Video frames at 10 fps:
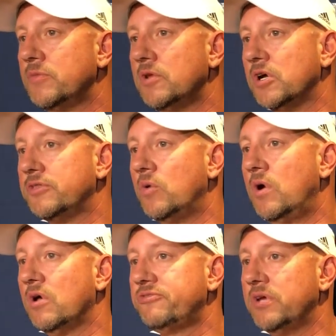look at the
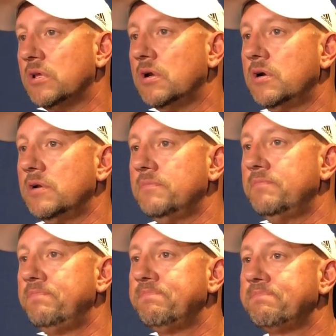wrong signaler,
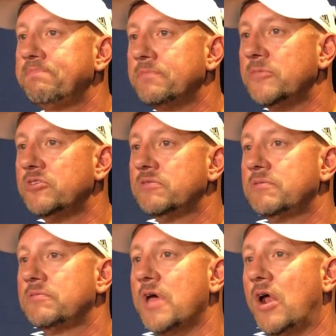and it's
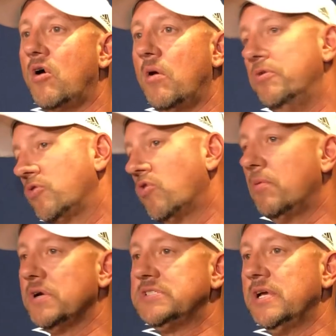kind of hard when your
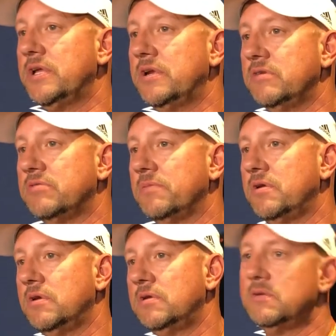quarterback's telling you to do something and